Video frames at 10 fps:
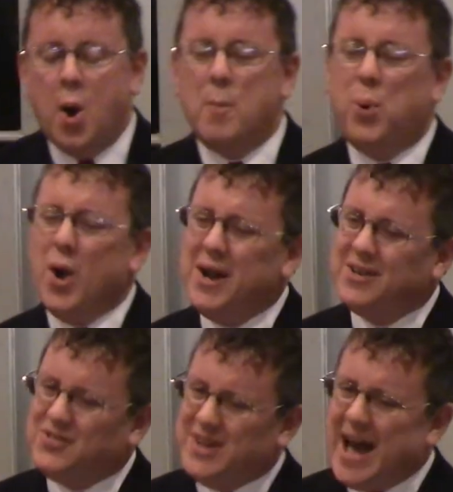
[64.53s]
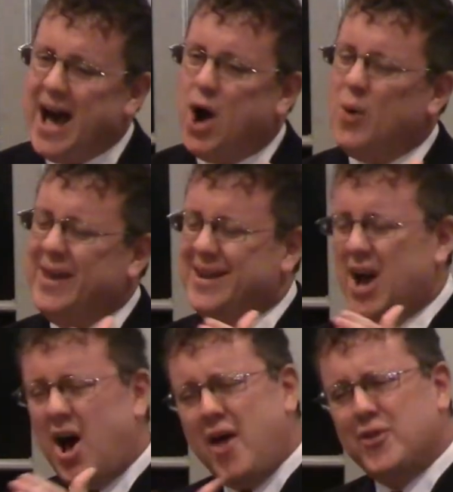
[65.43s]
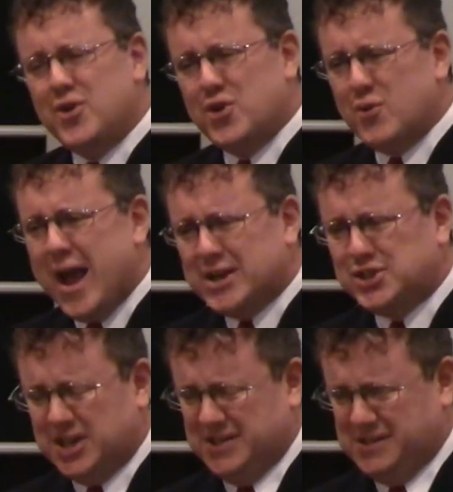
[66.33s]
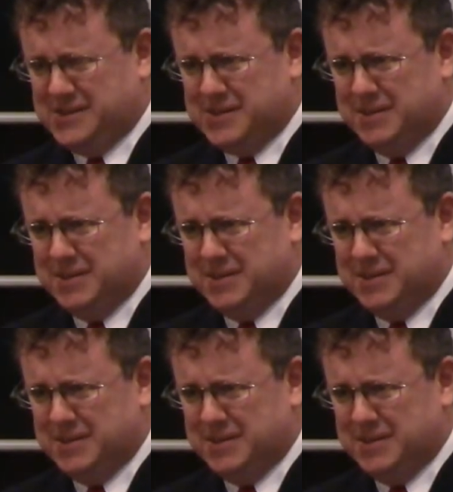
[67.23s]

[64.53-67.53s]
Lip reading: point us now in other directions?